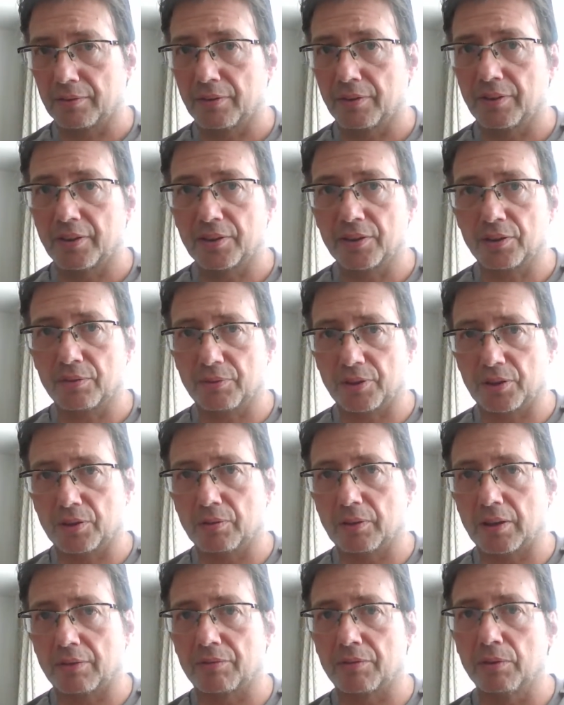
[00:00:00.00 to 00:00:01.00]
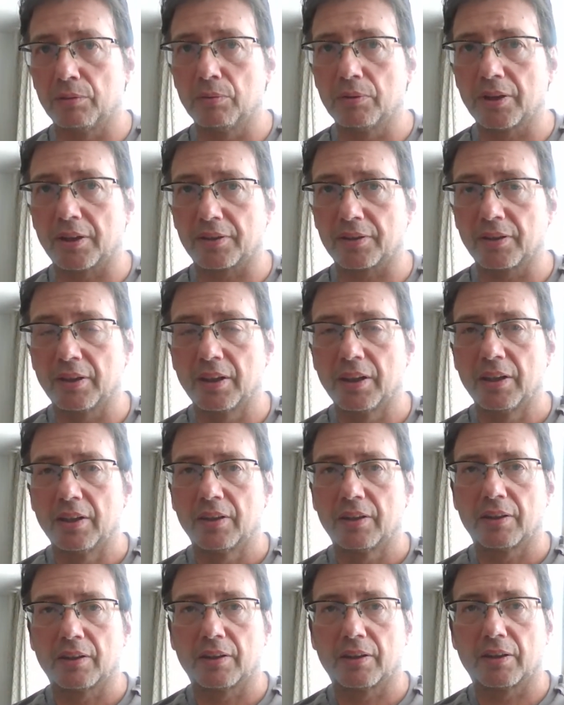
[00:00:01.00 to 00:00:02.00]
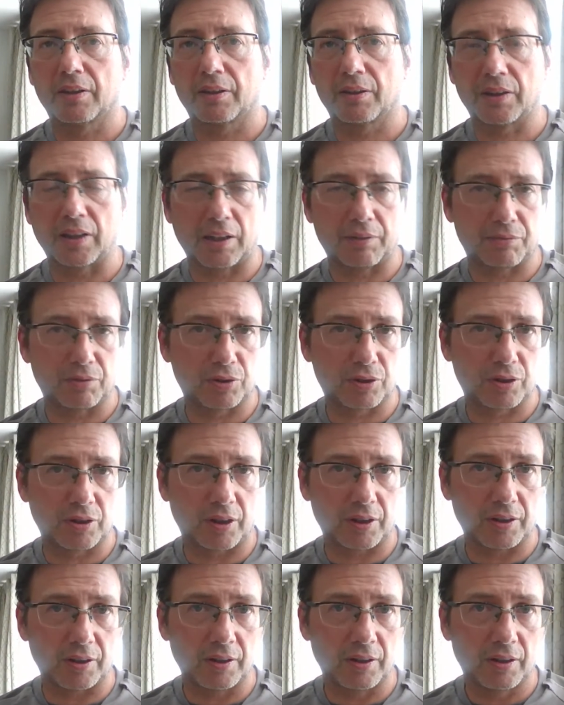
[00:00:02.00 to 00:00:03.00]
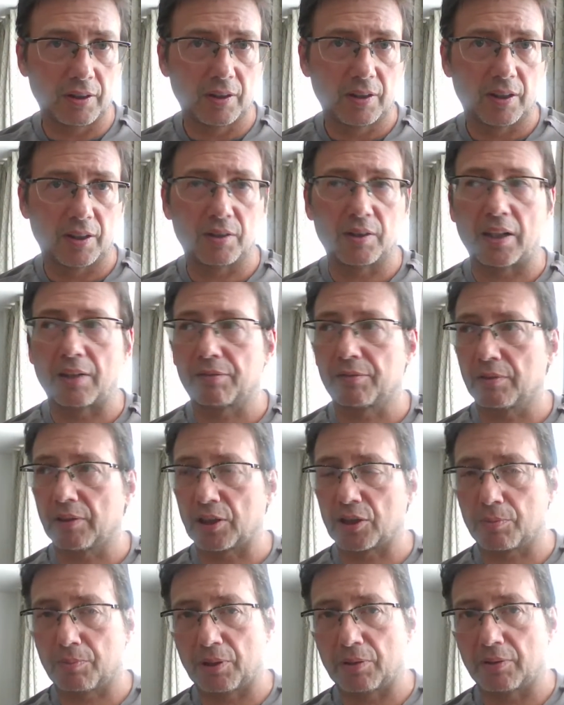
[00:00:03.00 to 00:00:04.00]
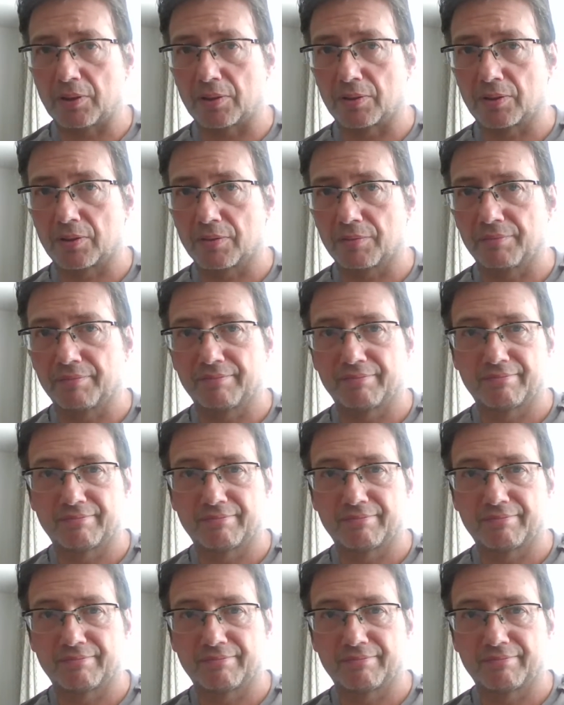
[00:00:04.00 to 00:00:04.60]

And that is what you have to look at, you have to study, and you have to experience.